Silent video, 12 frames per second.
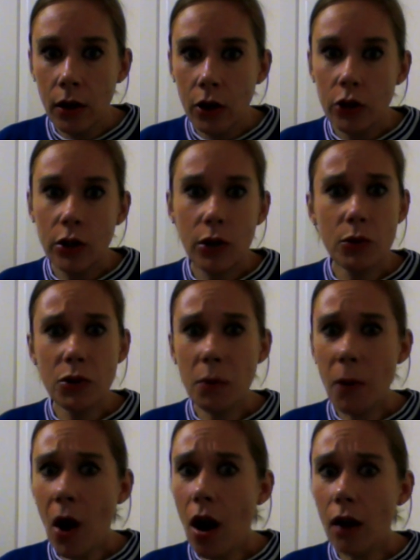Use the
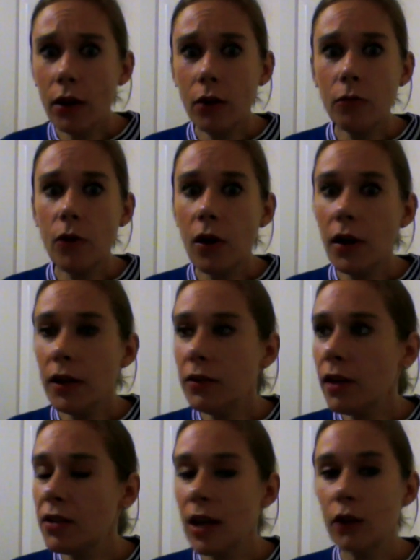park and ride,
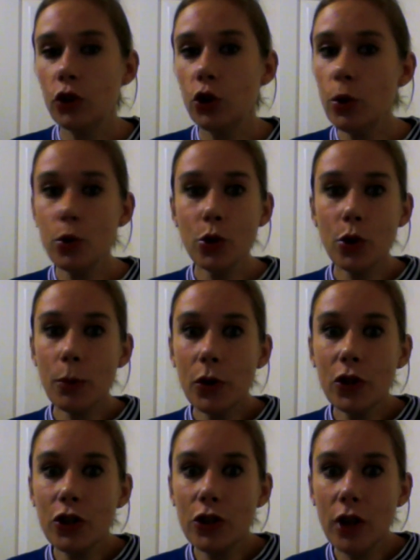they said. Use the
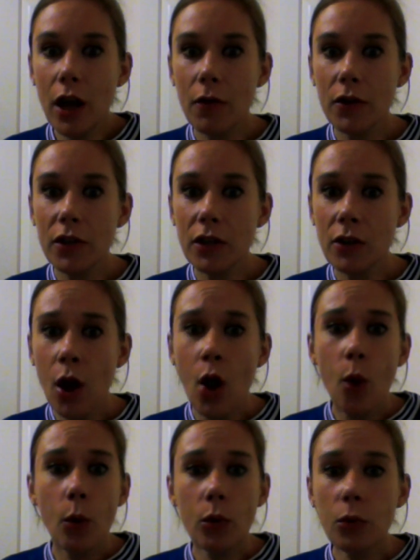bus services.
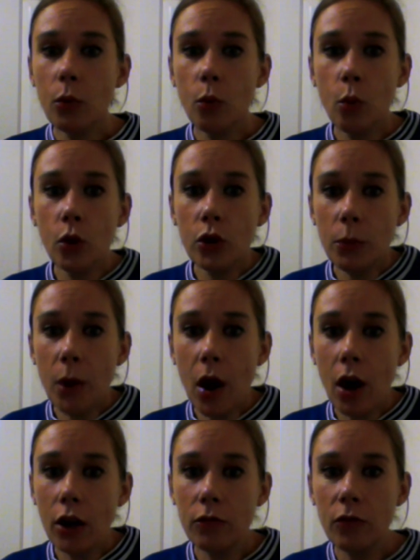Well, one of the
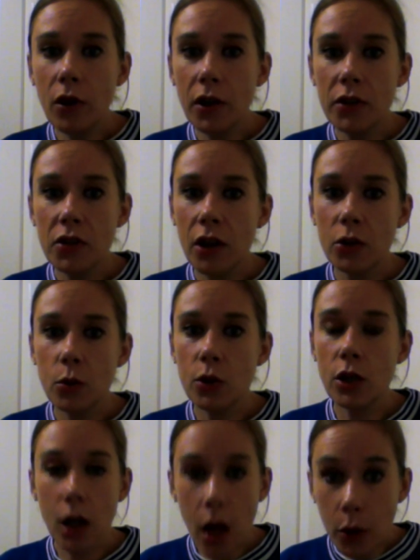park and ride sites was
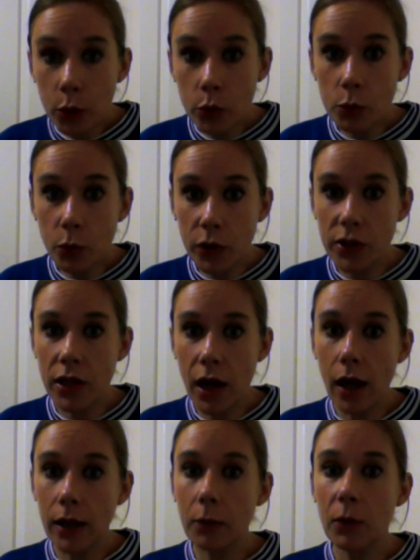closed pretty
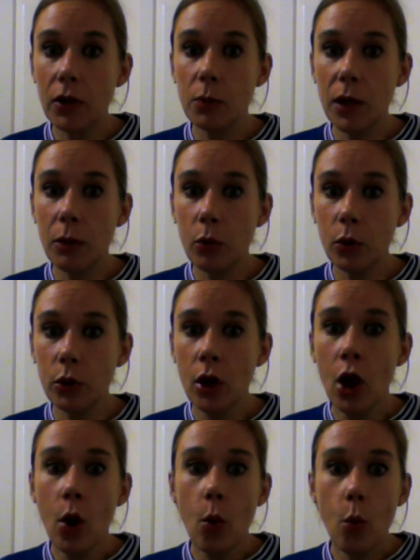early because people
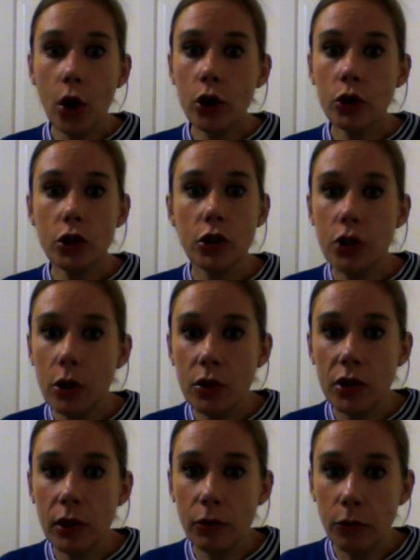weren't just
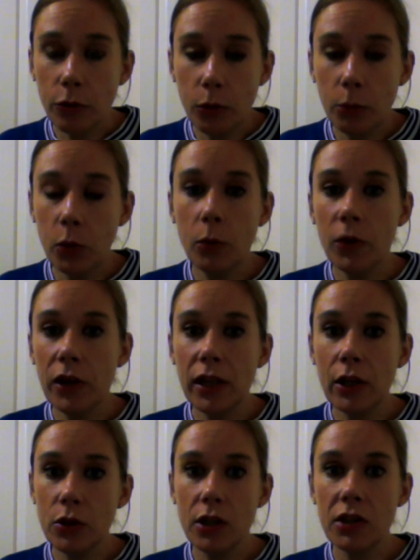using it for the football, but they
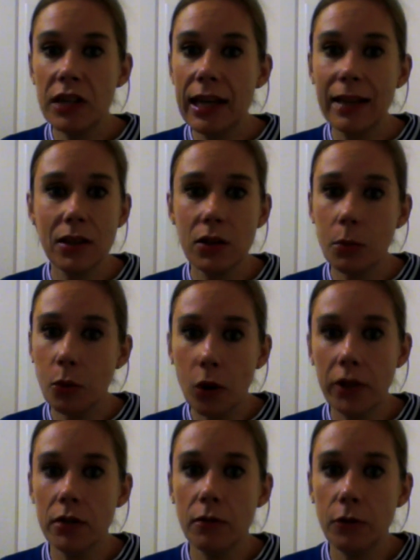use it to get into
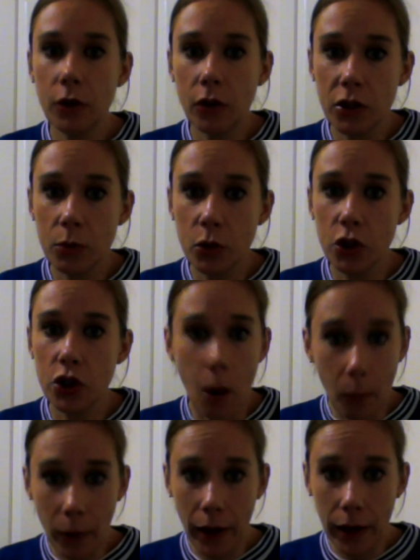Brighton for Christmas
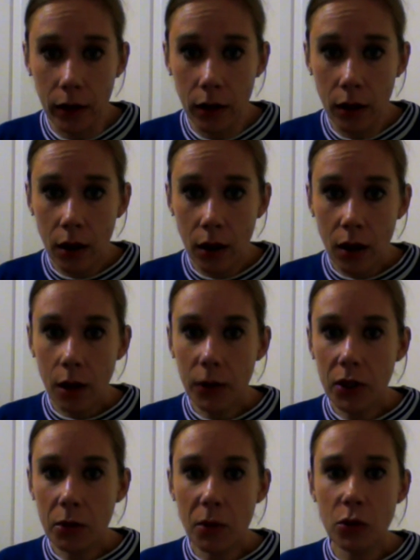shopping. Or you
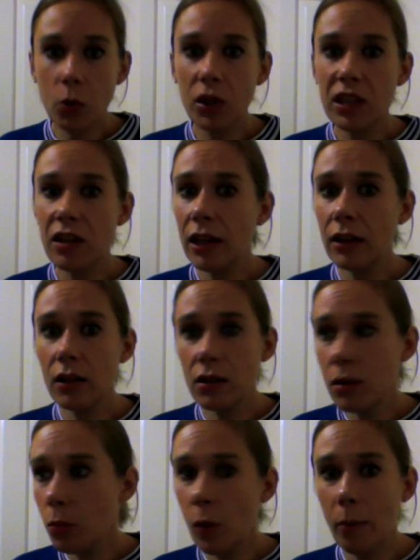can imagine what it's like in the
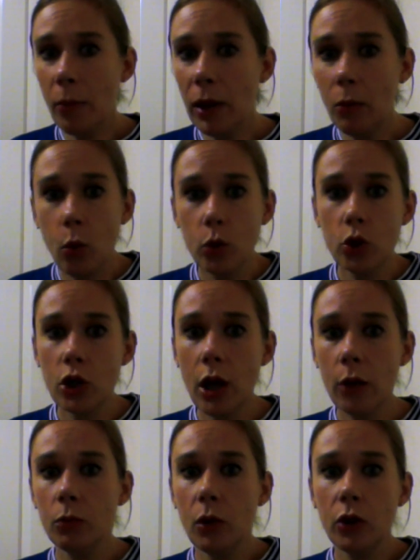summer when people want to
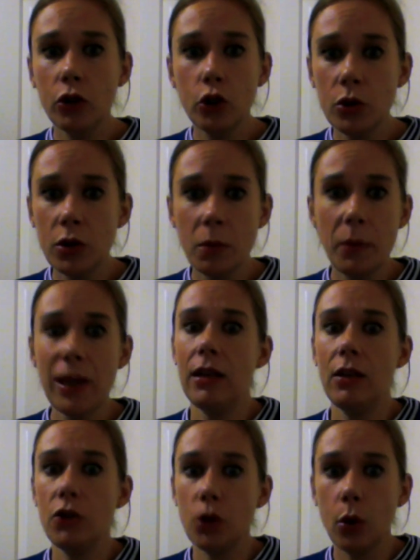go and use the
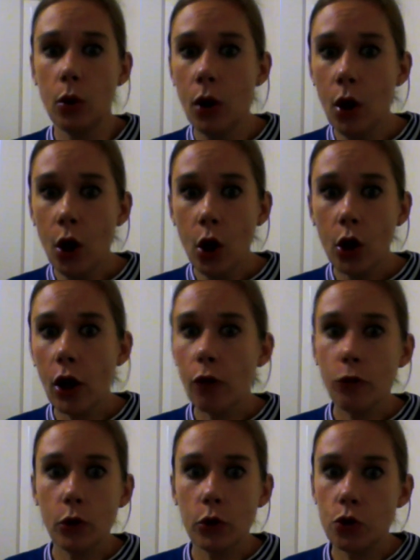beach or go
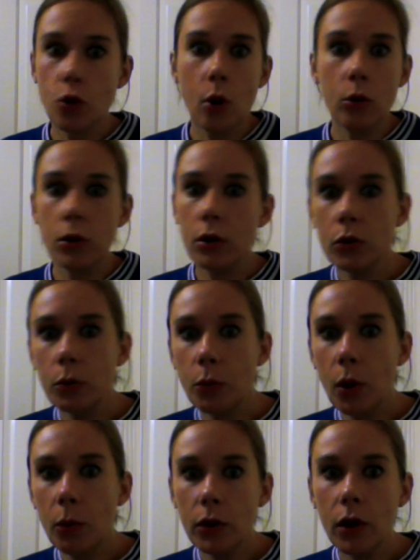for a stroll along the
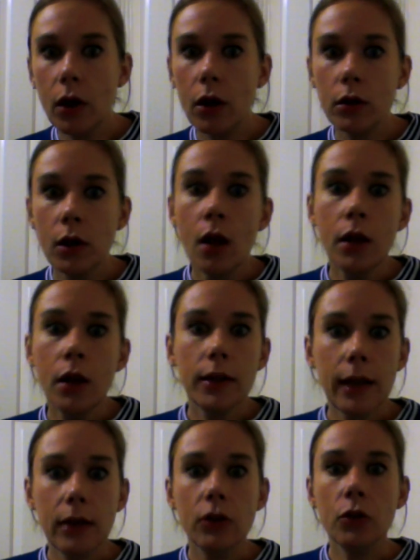promenade.
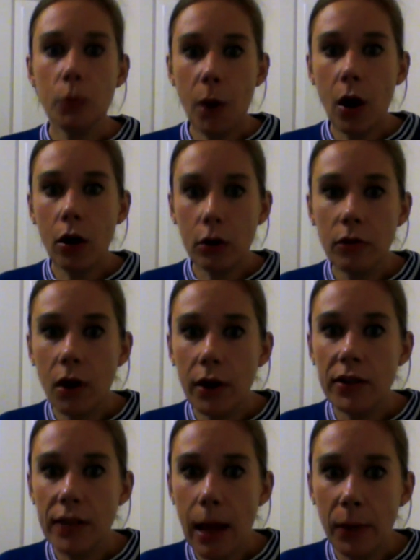Yeah, the park and rides
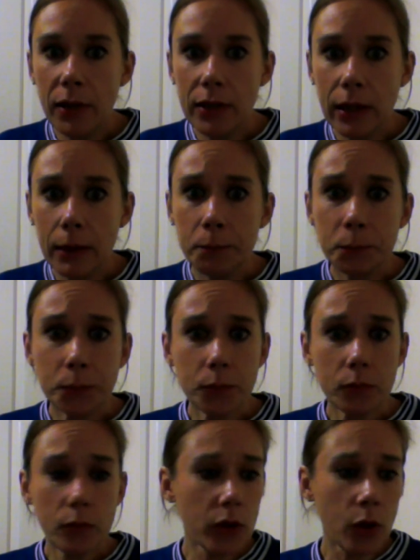get busy.
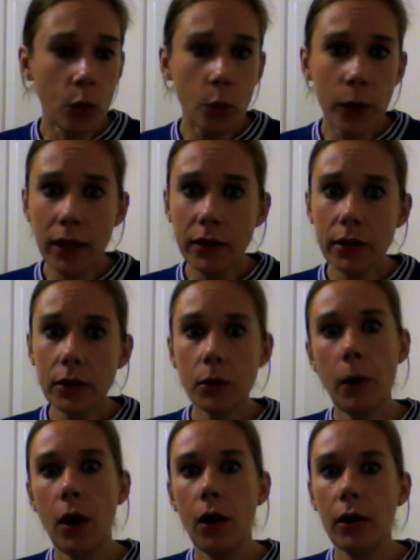We ended up
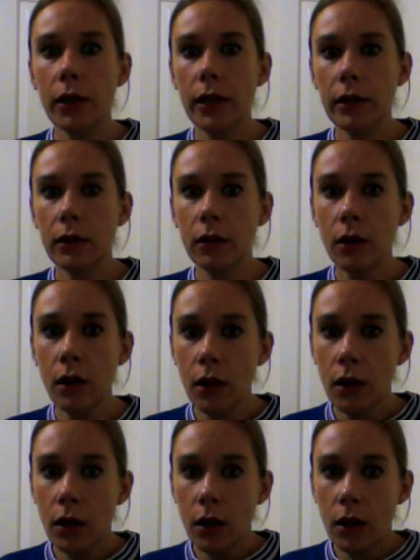parking
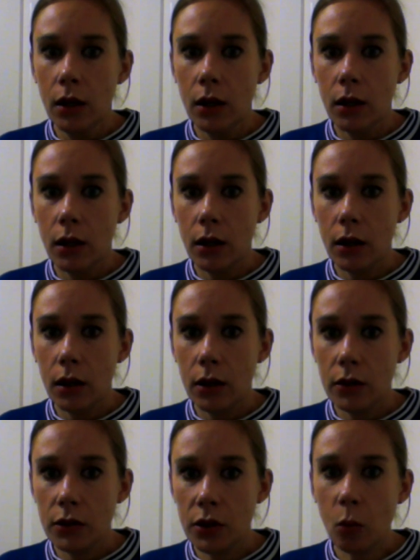
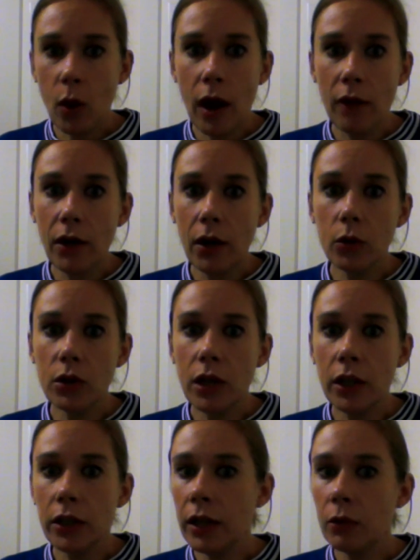somewhere else
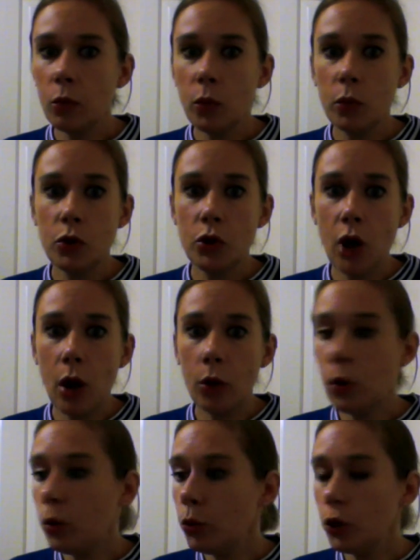and told,
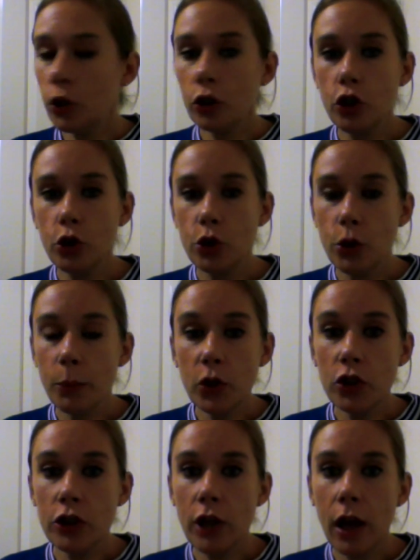oh, you can use the bus
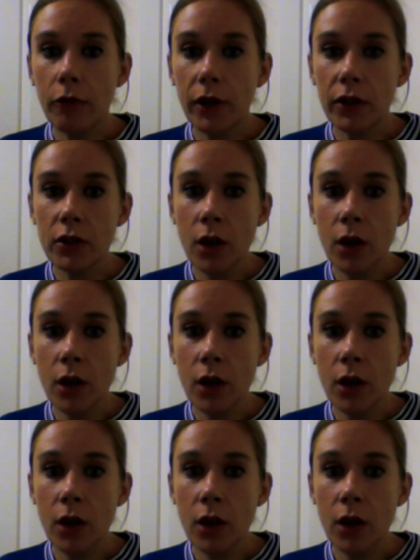service.